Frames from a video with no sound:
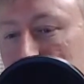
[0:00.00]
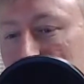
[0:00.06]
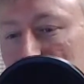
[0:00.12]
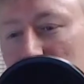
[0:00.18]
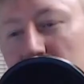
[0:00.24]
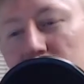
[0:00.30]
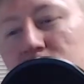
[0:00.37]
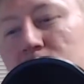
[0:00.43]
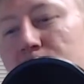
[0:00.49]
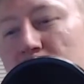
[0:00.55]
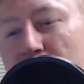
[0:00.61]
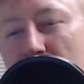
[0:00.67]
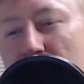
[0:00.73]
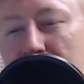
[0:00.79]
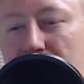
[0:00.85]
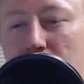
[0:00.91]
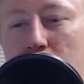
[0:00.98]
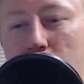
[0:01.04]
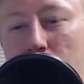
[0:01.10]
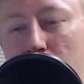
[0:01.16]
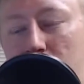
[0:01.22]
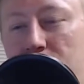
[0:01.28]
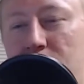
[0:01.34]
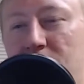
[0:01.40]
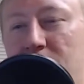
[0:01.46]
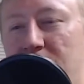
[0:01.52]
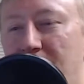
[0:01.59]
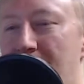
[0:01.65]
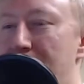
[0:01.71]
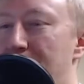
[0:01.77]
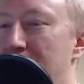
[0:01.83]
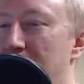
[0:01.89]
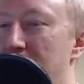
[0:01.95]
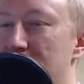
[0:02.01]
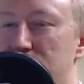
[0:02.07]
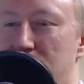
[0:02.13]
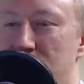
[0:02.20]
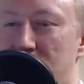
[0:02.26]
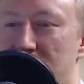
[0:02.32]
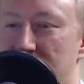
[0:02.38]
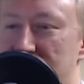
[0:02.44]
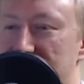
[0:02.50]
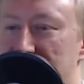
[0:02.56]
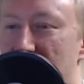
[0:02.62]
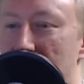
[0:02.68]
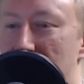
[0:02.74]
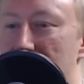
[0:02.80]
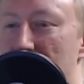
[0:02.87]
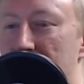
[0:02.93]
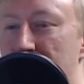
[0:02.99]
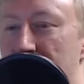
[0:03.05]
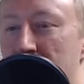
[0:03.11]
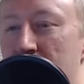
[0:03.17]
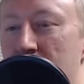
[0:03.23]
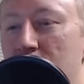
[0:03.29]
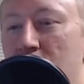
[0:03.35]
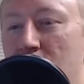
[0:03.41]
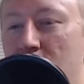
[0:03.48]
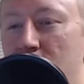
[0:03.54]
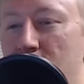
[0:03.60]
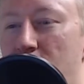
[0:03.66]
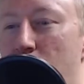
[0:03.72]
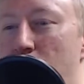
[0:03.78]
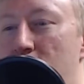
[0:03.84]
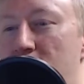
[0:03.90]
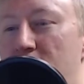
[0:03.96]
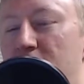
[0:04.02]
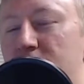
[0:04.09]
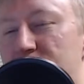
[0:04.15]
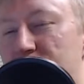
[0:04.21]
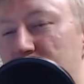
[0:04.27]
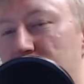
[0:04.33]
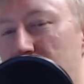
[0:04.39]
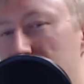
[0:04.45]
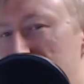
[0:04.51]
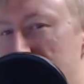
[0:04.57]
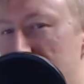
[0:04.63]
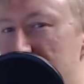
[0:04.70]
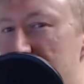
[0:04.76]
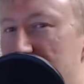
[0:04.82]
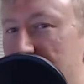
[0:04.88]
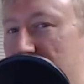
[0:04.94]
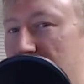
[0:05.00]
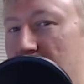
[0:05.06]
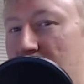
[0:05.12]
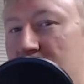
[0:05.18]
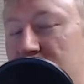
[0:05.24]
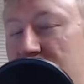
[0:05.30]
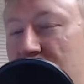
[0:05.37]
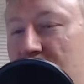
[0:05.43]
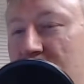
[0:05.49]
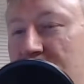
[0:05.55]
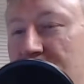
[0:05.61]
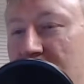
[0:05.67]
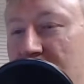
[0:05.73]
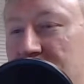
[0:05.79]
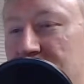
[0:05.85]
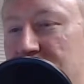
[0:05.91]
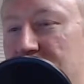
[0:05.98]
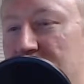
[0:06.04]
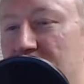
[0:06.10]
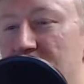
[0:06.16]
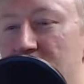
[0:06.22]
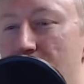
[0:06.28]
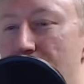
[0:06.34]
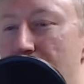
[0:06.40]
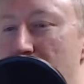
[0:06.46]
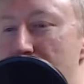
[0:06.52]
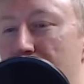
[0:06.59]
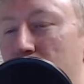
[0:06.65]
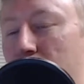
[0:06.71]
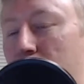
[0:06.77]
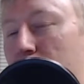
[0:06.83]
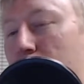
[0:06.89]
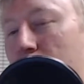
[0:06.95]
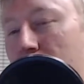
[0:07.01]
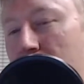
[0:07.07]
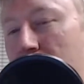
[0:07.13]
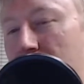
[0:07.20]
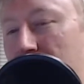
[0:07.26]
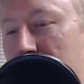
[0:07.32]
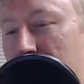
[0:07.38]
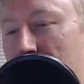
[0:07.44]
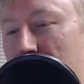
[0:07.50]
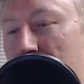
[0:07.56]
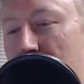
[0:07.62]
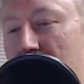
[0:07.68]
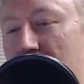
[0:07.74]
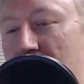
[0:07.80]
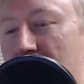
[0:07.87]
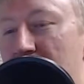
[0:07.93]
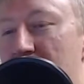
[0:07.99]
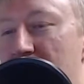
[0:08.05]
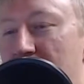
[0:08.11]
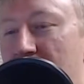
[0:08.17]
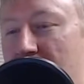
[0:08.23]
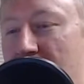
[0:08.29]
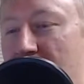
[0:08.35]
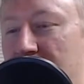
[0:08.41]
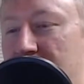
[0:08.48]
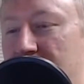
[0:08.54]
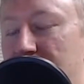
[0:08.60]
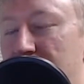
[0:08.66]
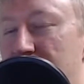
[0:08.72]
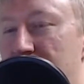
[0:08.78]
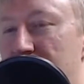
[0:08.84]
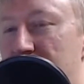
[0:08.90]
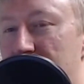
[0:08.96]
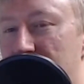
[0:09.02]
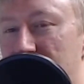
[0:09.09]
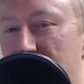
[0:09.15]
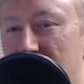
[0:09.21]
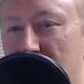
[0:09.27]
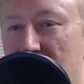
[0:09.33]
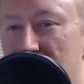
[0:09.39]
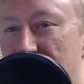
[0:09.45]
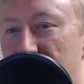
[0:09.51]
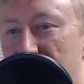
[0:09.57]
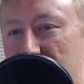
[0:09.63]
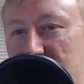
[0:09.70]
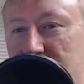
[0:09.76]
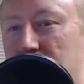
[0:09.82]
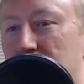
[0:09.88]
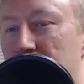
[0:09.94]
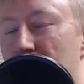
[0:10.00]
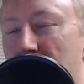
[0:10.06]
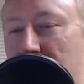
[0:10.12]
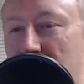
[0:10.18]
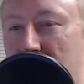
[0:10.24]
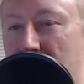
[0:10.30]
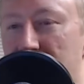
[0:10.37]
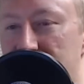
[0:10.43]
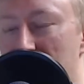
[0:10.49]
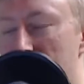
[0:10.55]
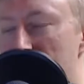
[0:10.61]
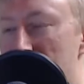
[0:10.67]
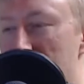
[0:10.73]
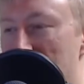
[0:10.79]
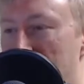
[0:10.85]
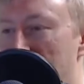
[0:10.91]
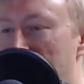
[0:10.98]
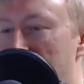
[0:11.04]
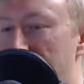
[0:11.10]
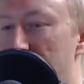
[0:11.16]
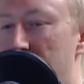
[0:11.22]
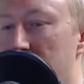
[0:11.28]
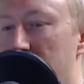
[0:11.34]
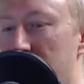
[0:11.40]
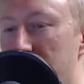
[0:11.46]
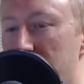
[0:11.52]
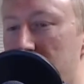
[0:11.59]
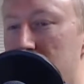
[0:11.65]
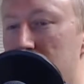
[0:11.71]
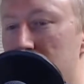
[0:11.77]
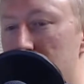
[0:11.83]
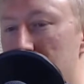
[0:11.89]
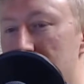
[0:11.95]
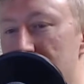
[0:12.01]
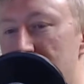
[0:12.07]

this will be kind of a quick recap, but I just want to talk about the winners and losers of the All-Star events, the people who won and whatnot, and some of the things surrounding All-Star Weekend that I think are really cool.